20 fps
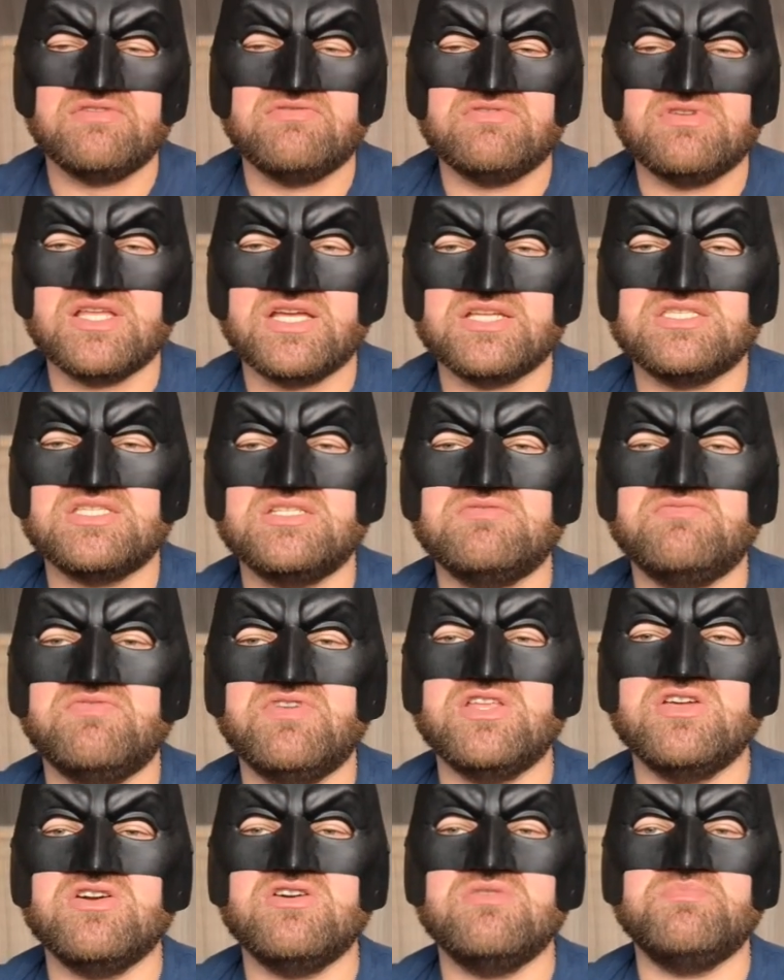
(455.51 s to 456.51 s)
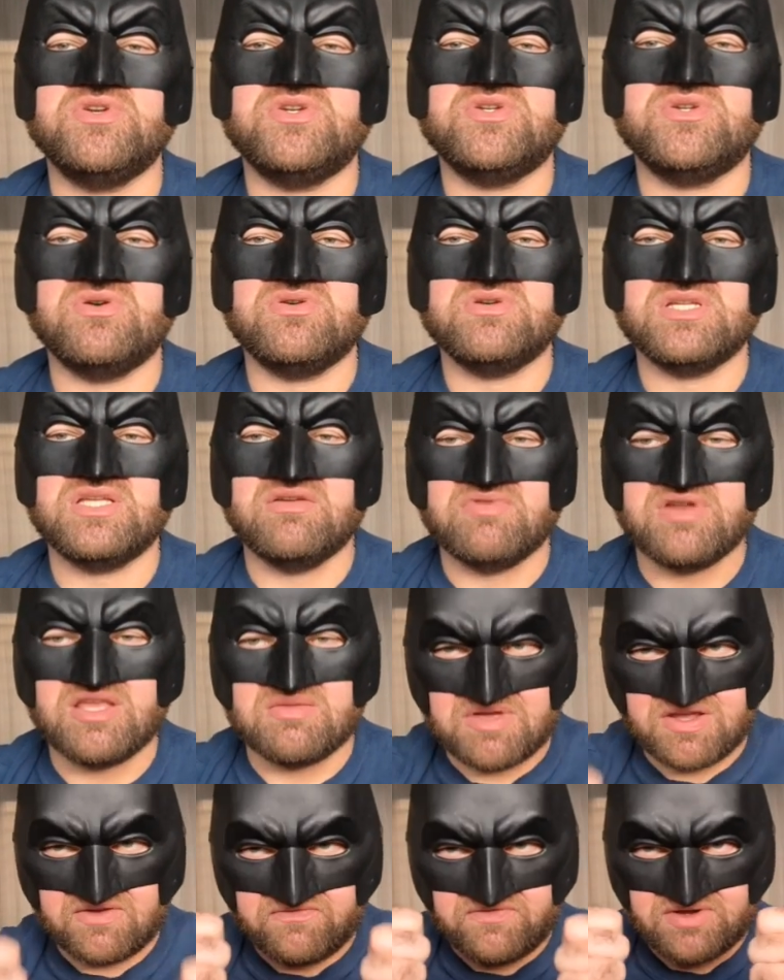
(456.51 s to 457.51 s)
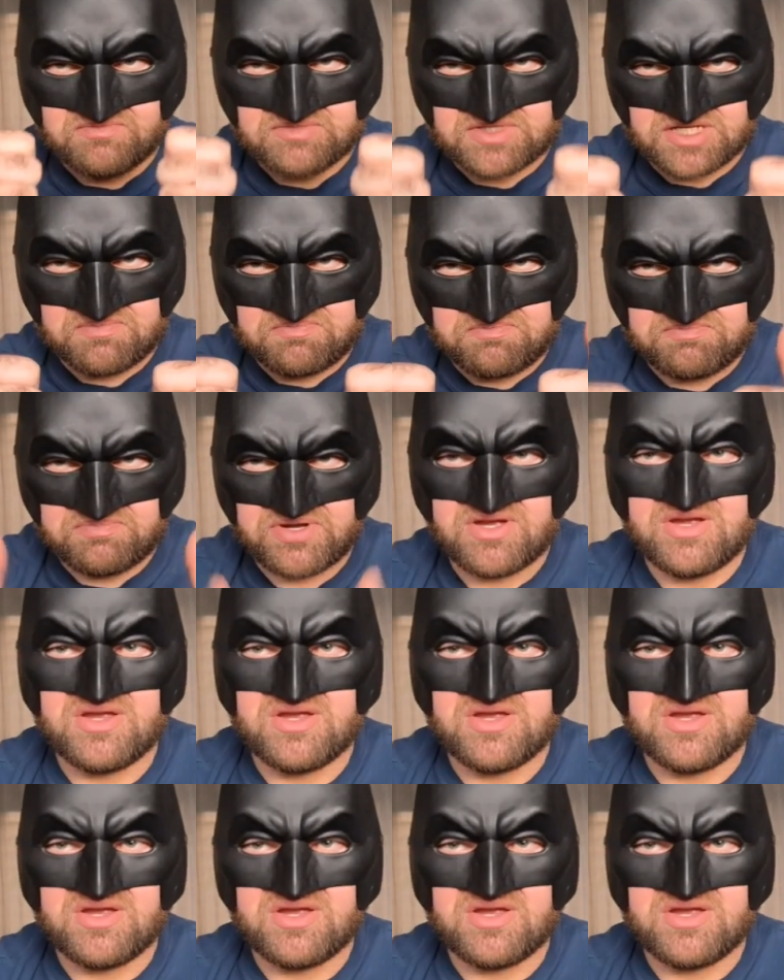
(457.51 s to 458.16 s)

If you like this video, be sure to give it a big thumbs up.